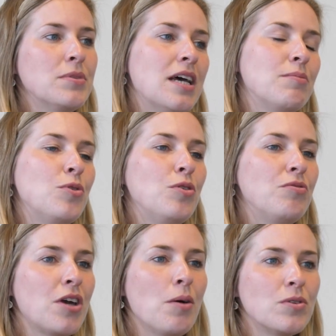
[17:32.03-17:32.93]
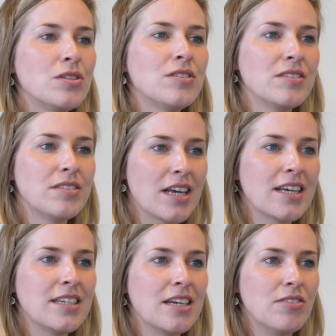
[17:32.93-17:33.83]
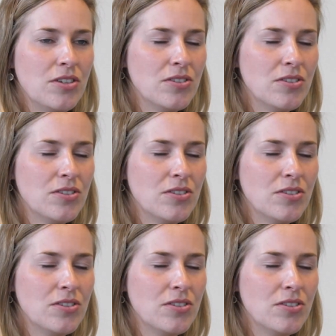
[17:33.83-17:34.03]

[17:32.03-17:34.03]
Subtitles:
But then moving upwards to secondary,